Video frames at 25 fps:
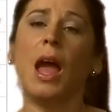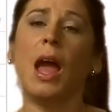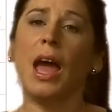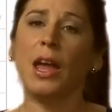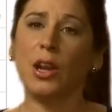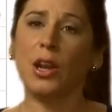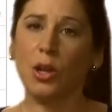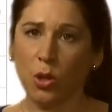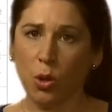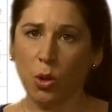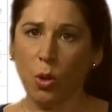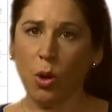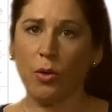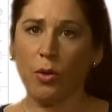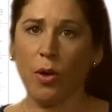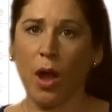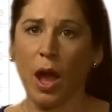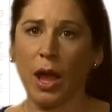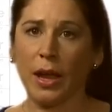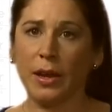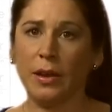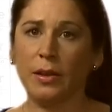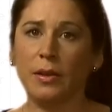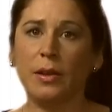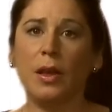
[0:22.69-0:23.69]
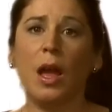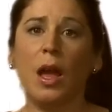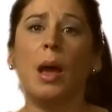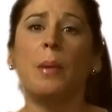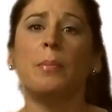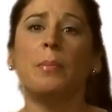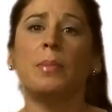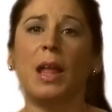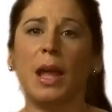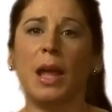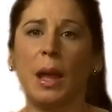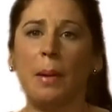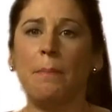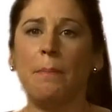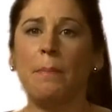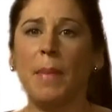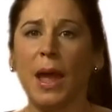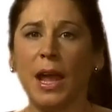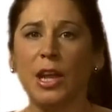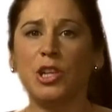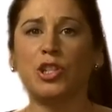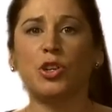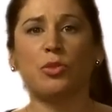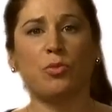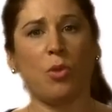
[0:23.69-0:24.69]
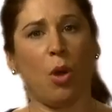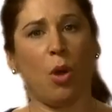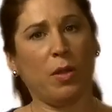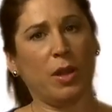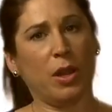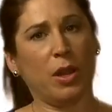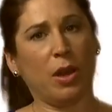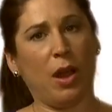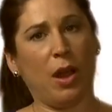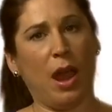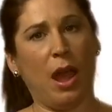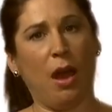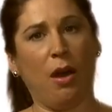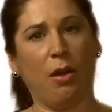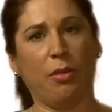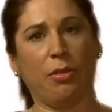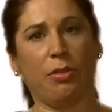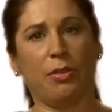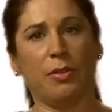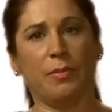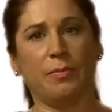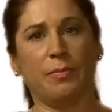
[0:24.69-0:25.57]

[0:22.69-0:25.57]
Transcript: and chloride, play a major role in our health.